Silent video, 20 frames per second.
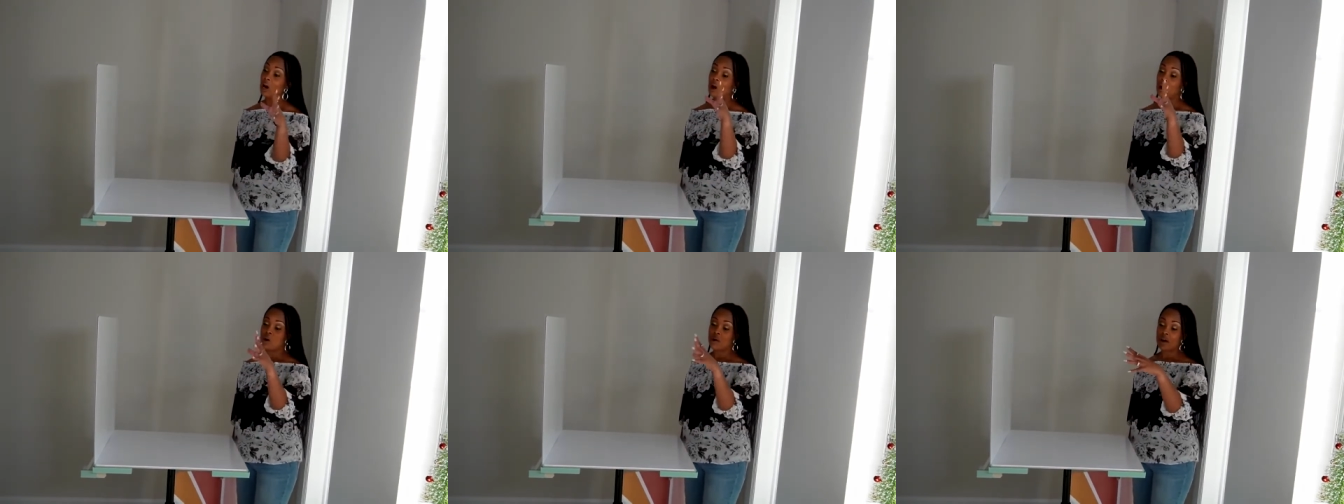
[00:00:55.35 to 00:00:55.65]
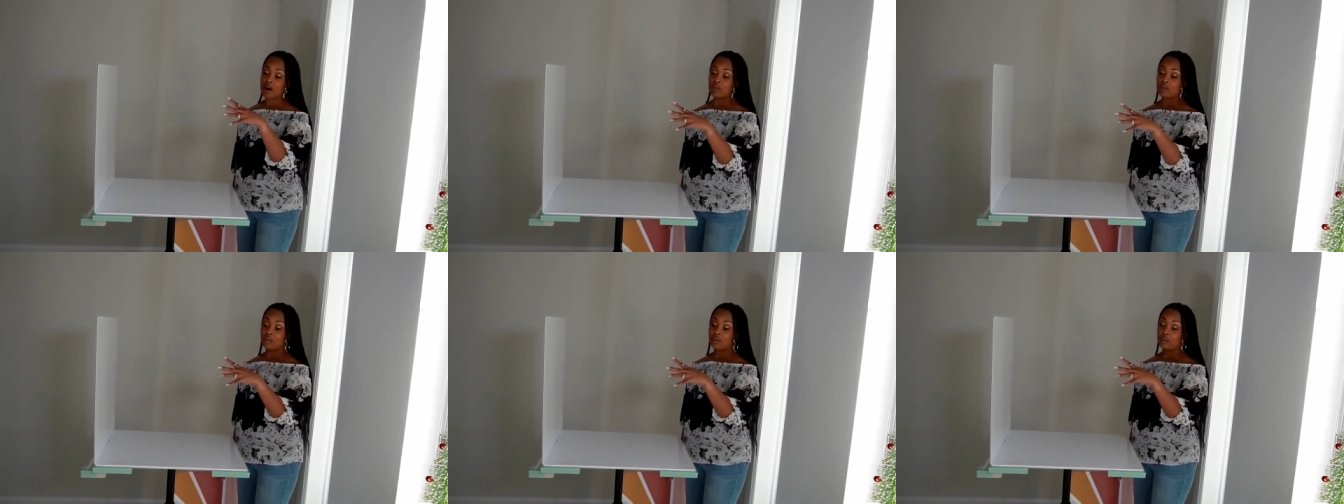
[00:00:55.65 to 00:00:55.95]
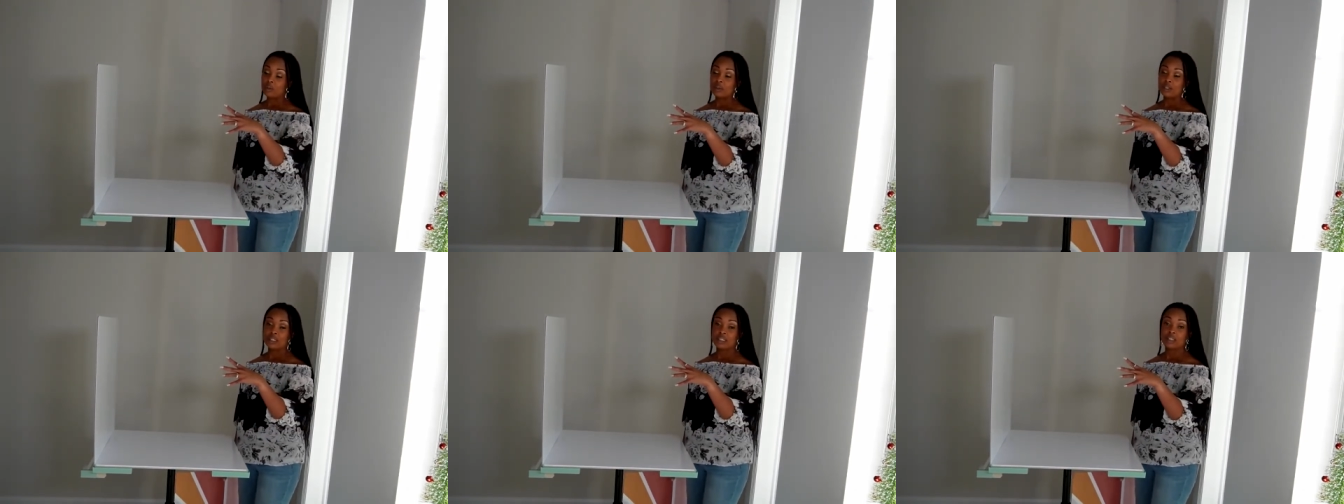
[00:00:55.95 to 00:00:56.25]
All you have to
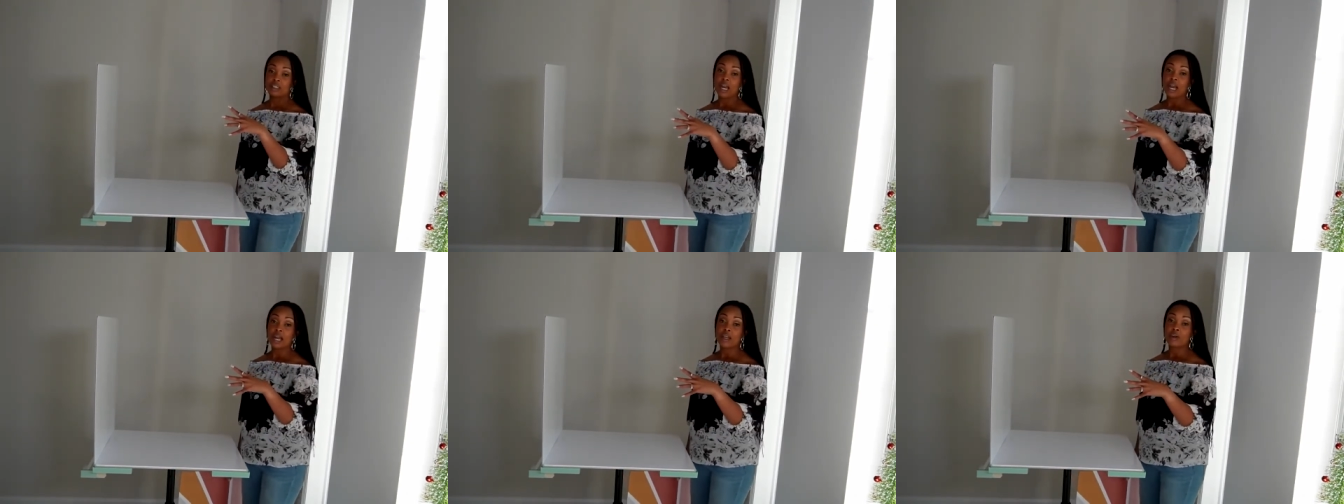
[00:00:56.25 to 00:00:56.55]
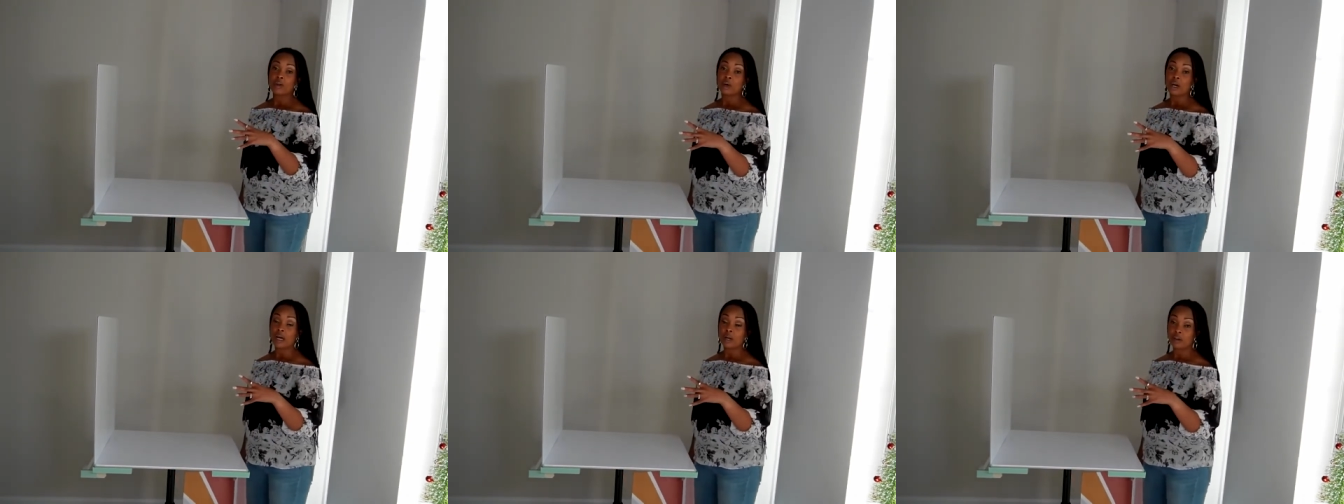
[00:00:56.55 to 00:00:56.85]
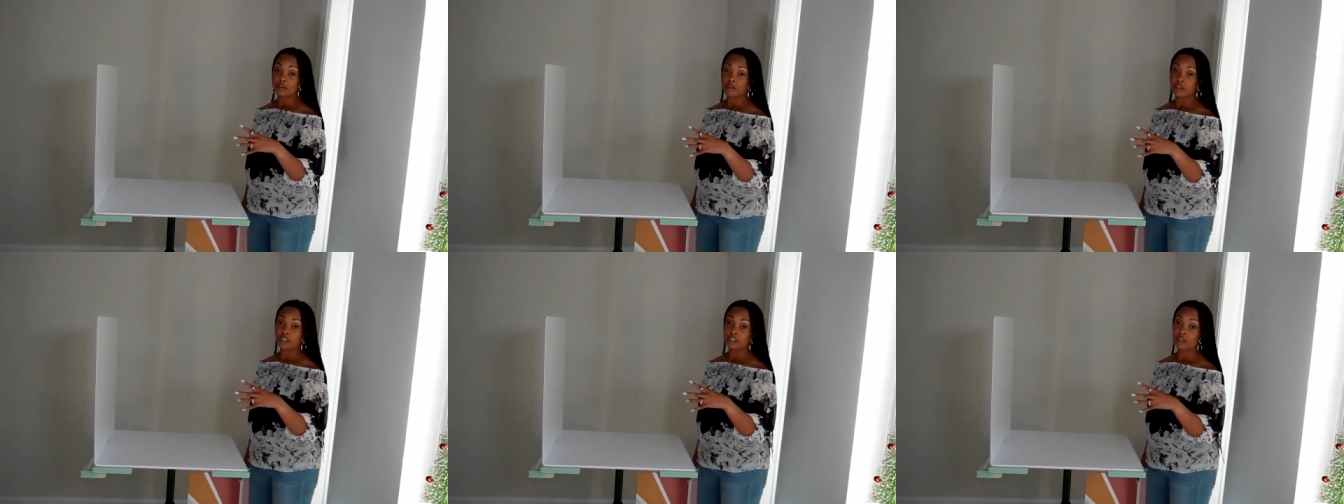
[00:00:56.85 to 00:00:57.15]
do is shine your
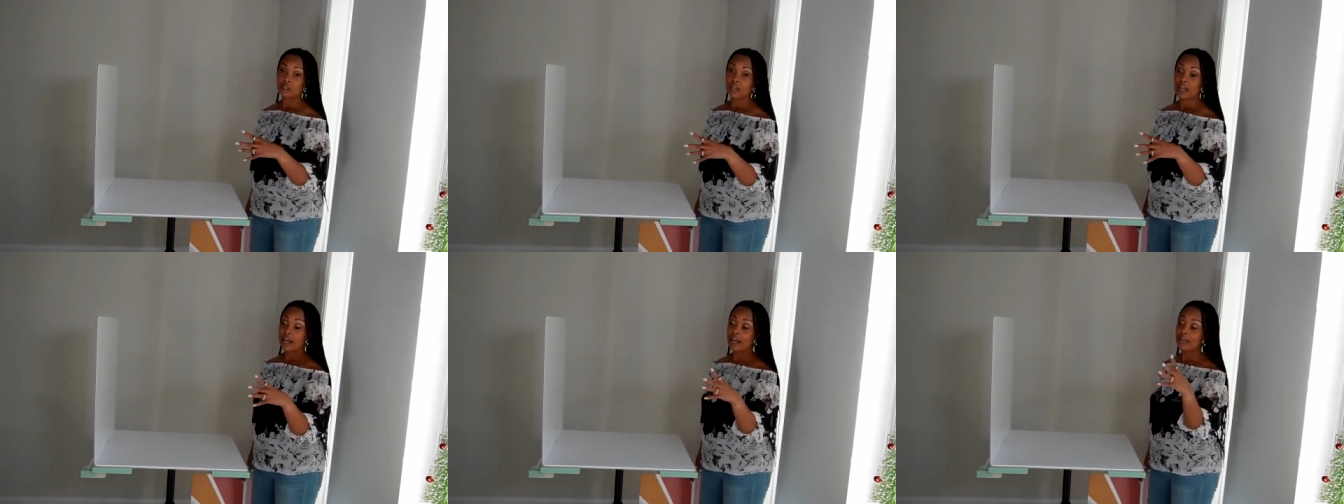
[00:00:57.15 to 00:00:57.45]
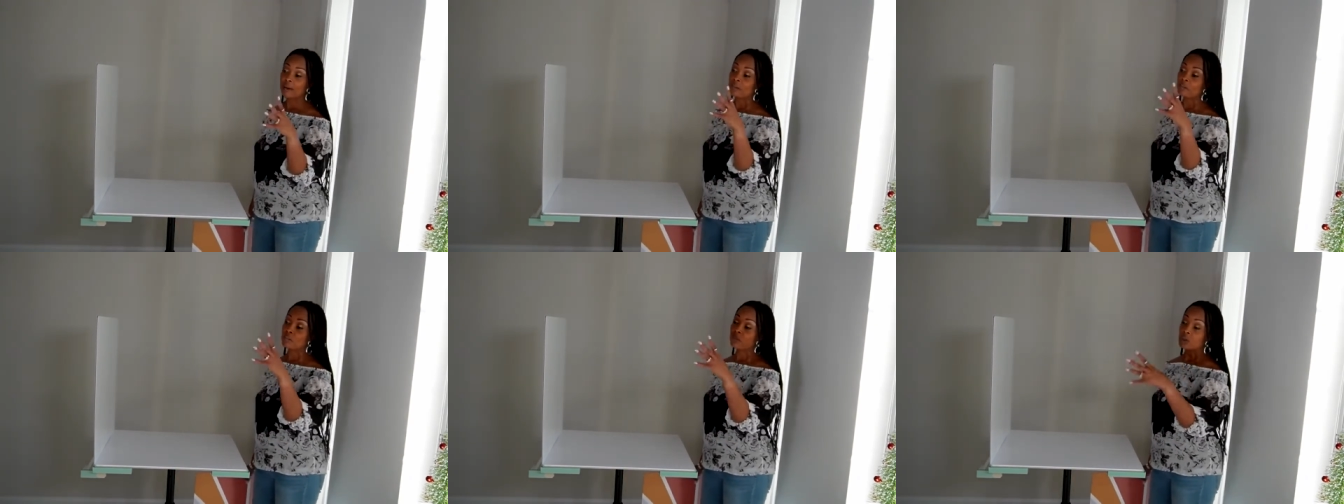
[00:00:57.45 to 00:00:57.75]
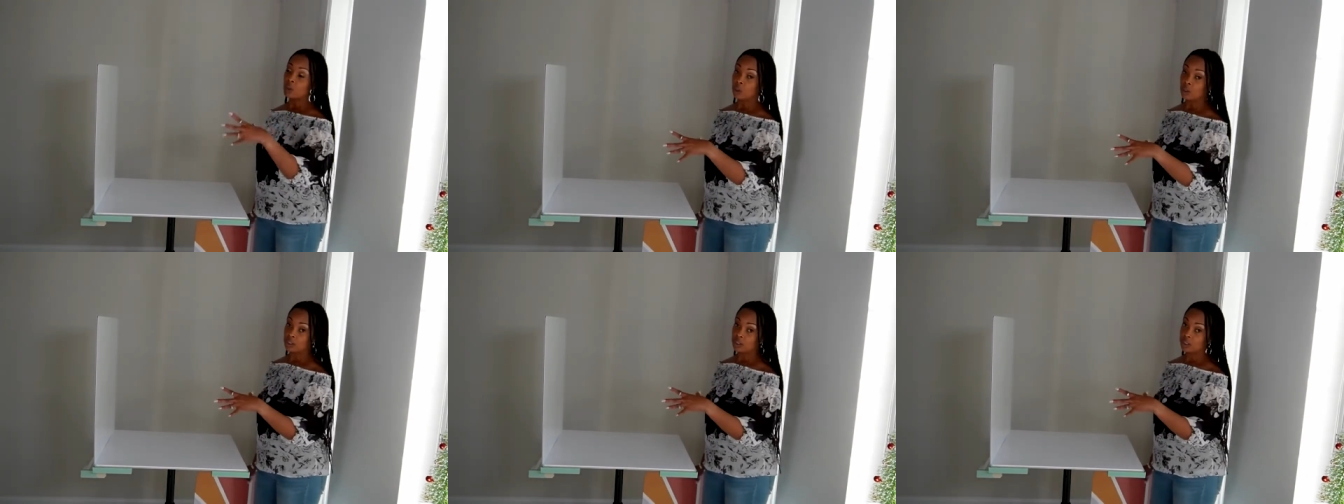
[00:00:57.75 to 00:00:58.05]
artificial light
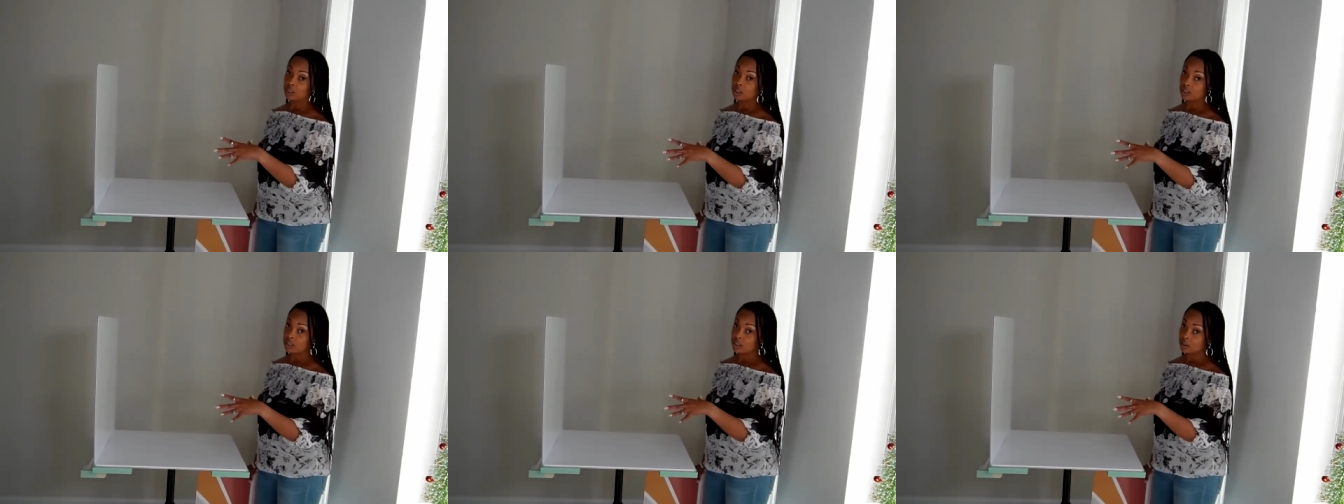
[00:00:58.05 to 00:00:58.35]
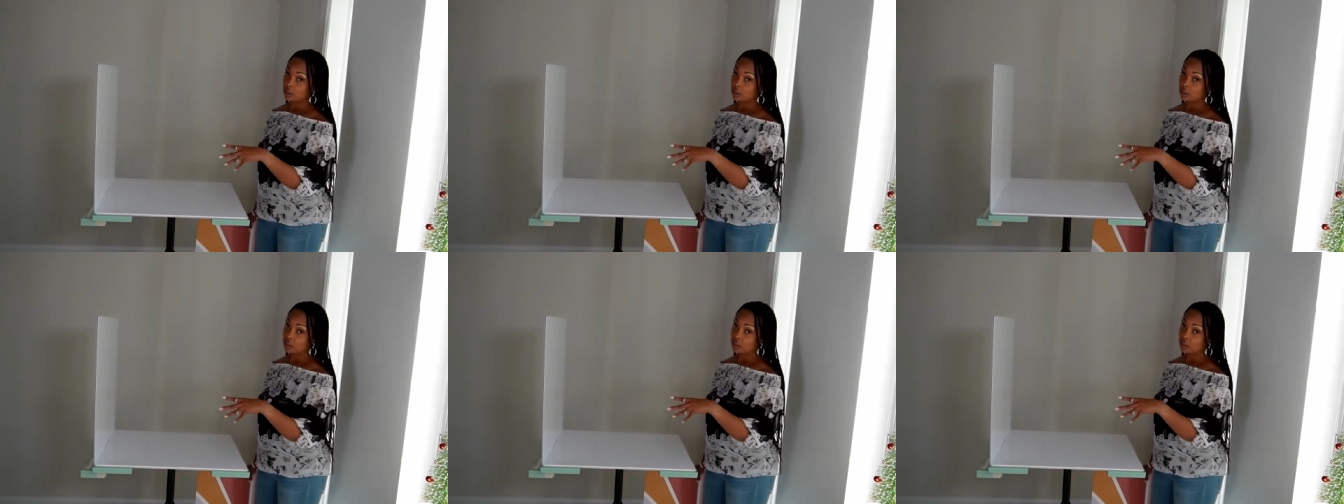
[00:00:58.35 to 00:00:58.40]
onto the